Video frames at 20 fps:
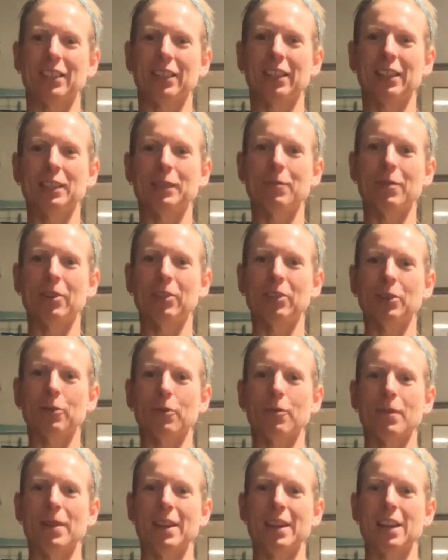So let's make sure we're
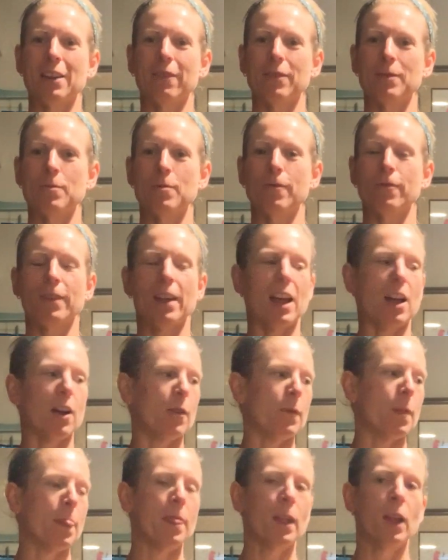making every move count.